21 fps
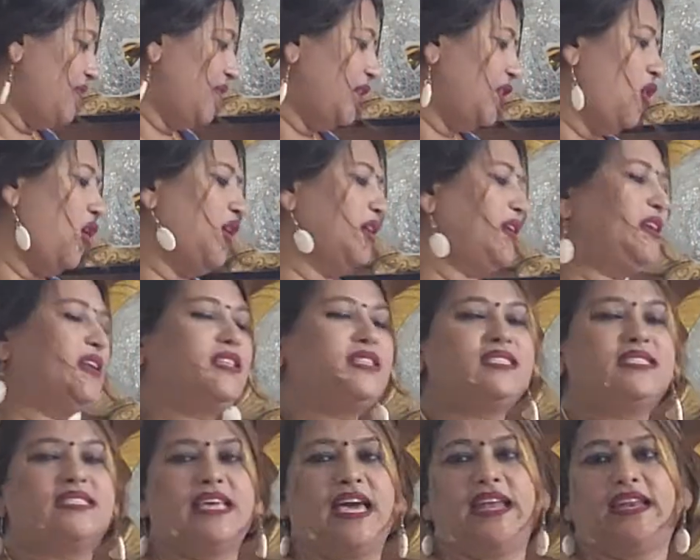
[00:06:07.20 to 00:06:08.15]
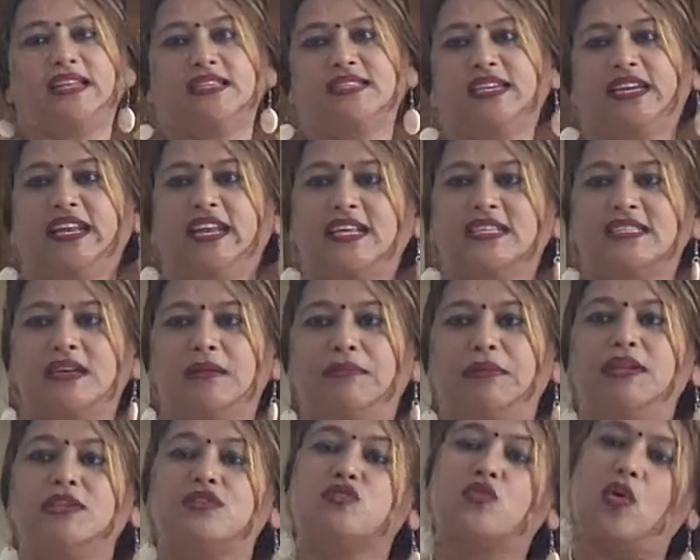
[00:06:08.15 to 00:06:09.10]
way cotton saree. Second
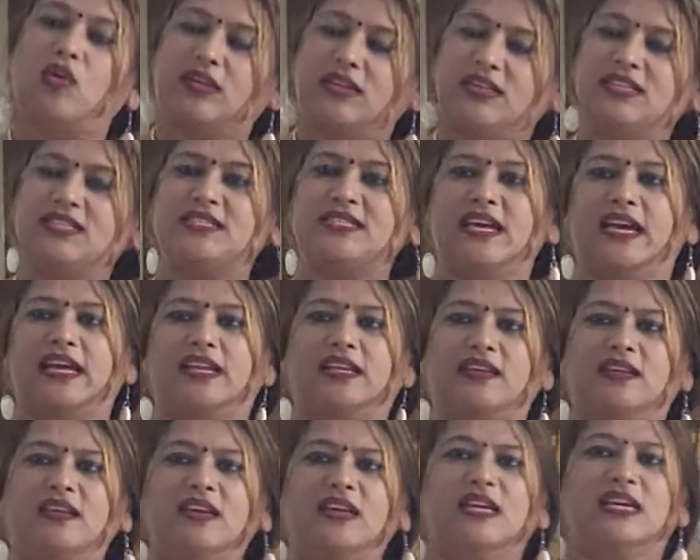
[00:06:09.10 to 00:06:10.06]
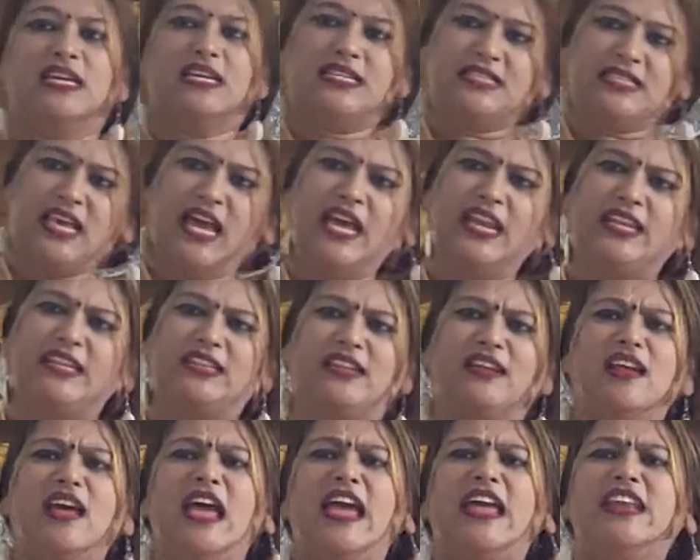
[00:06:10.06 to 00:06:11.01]
example is cotton saree. Saree,
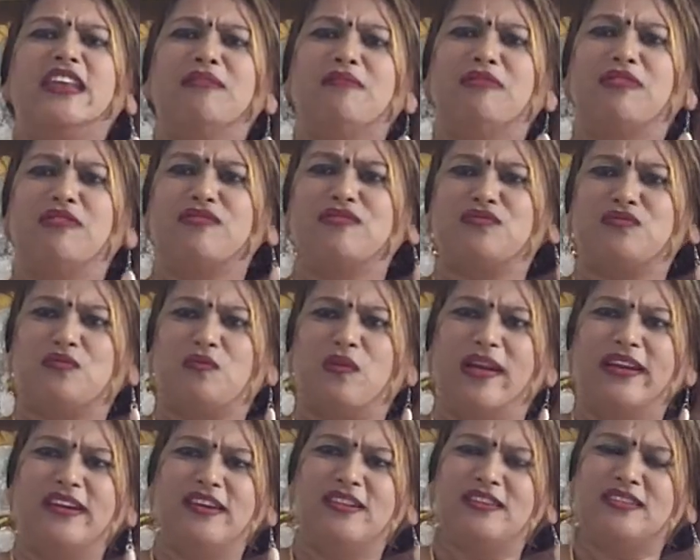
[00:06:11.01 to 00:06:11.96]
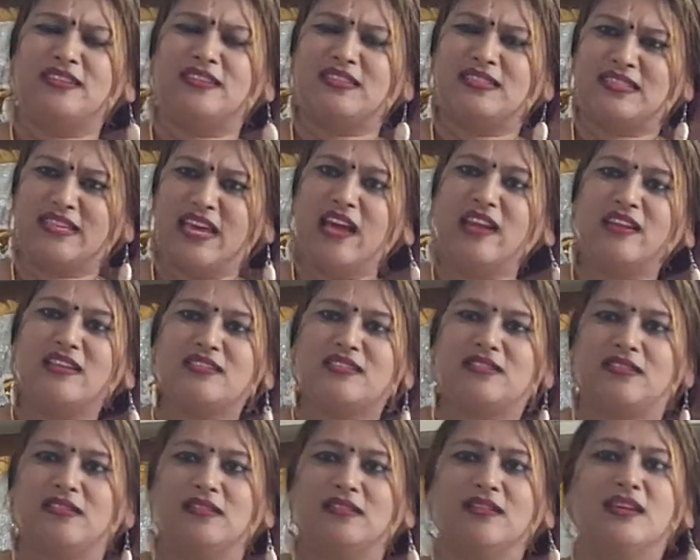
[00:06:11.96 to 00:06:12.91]
there are n number of qualities in sarees,
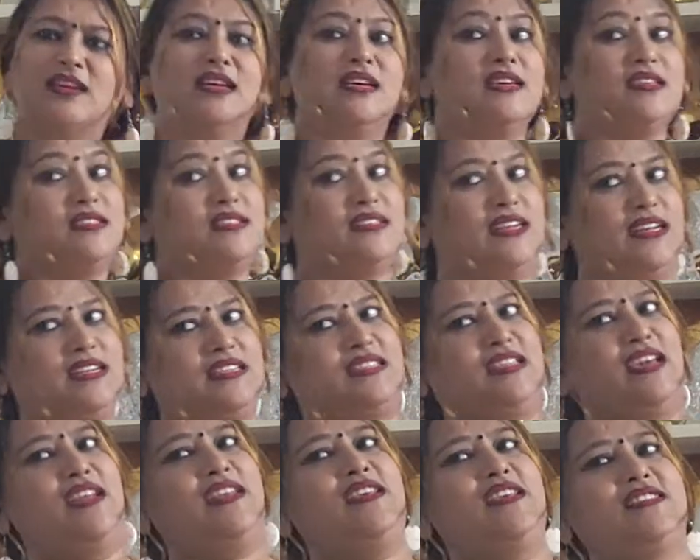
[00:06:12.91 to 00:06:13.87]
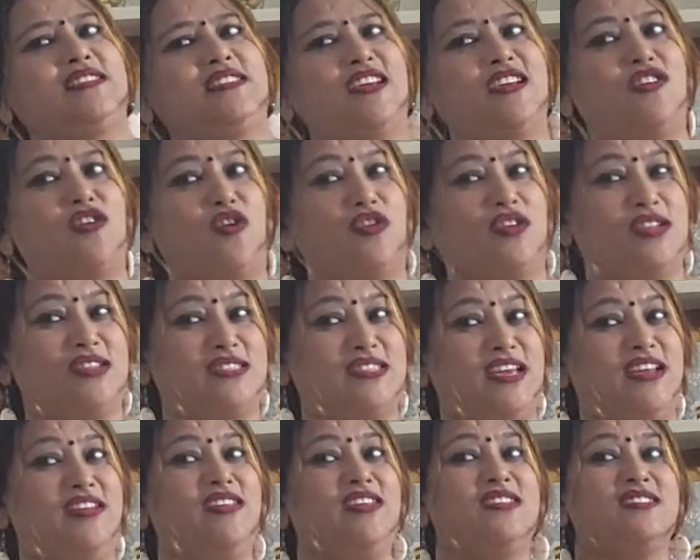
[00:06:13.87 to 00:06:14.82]
dear. Silk saree is there, cotton
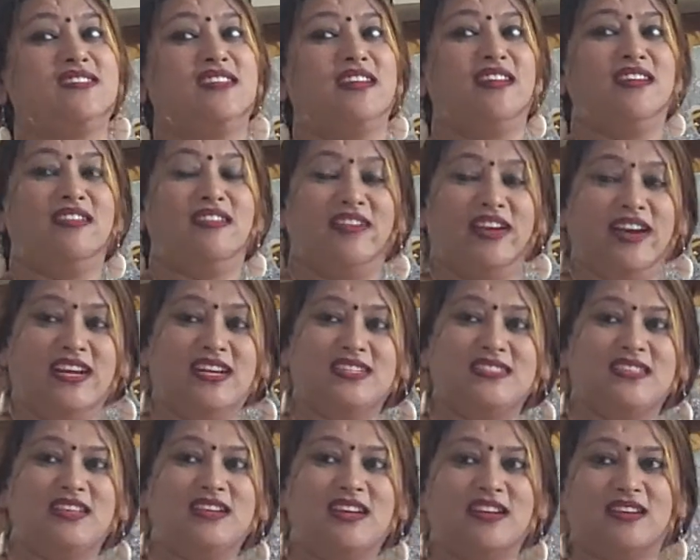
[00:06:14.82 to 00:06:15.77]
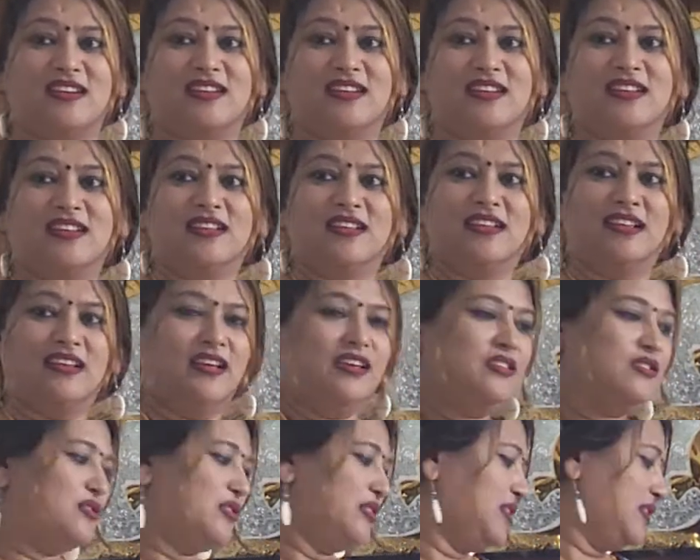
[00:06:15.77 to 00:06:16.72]
saree is there, right? Isn't it?
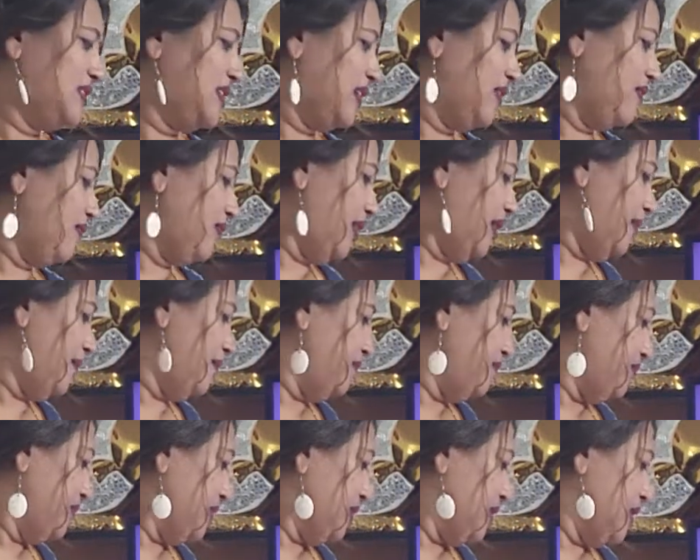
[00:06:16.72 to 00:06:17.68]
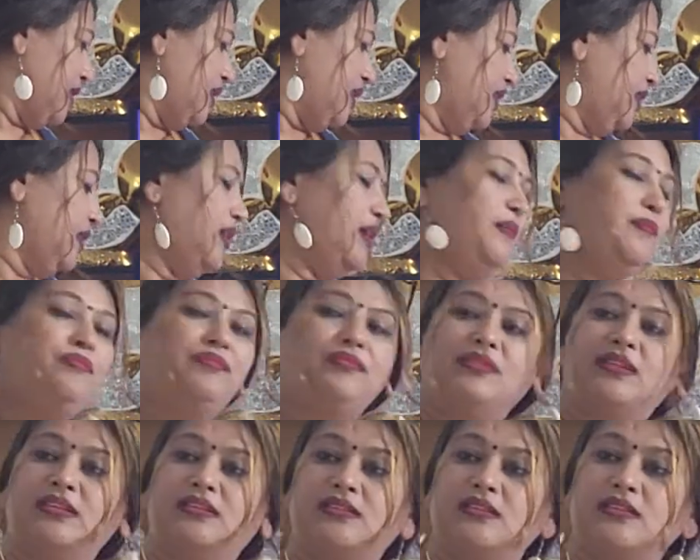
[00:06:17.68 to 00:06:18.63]
So the same way, here,
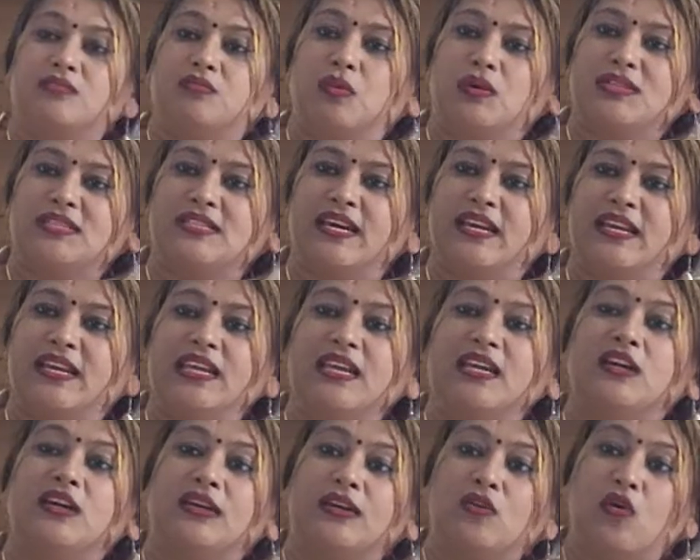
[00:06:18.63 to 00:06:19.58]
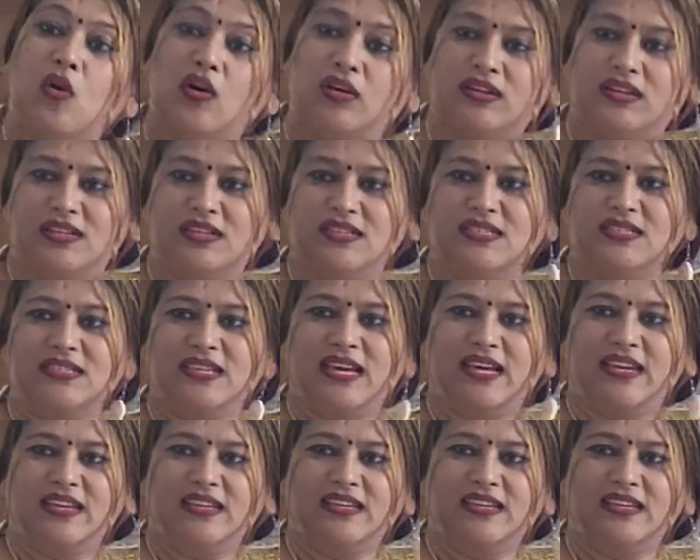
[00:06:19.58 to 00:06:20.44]
this is what saree? Cotton saree.